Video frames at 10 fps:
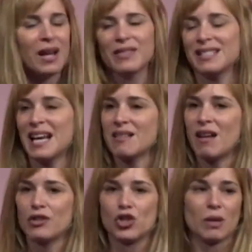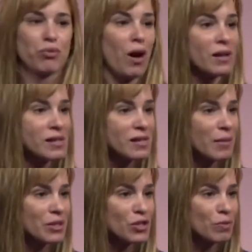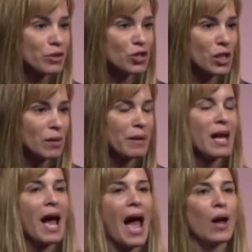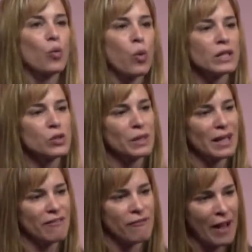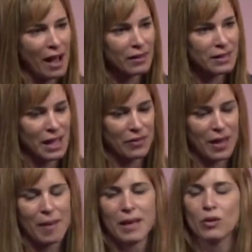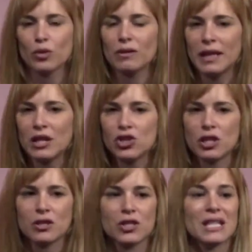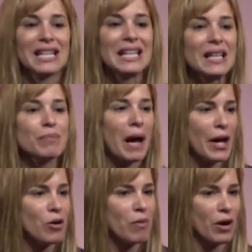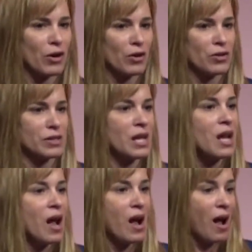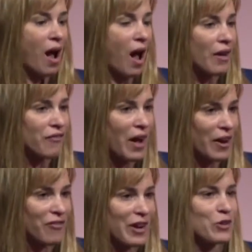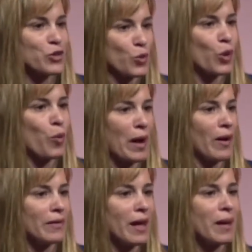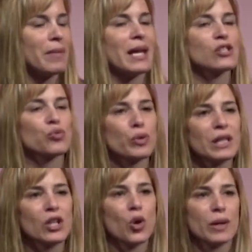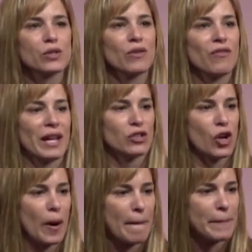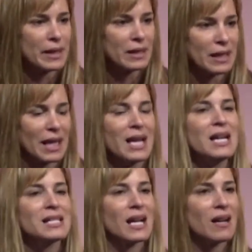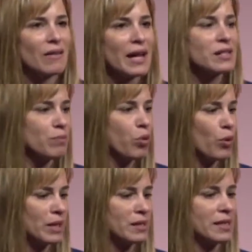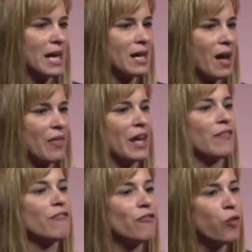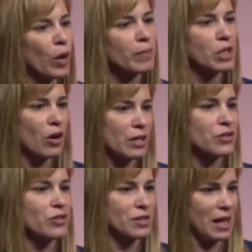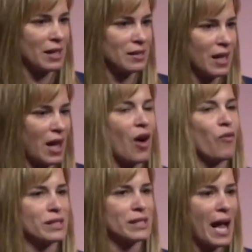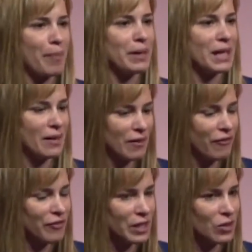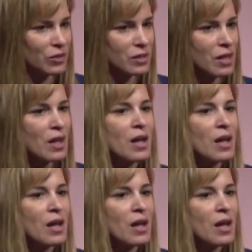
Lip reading: The technology to process them is super cheap. And once we can validate them in relation to key biomarkers on firefighters who are wearing them, it's really going to advance our ability to collect important data that informs our understanding of what's happening in the field.